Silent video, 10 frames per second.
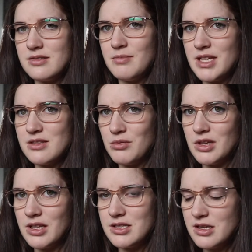makes it
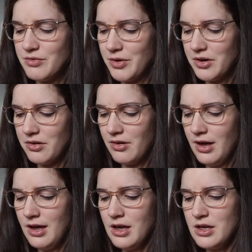really easy for you.
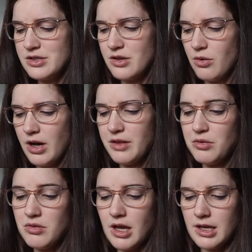So I
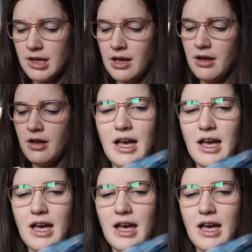threw that in.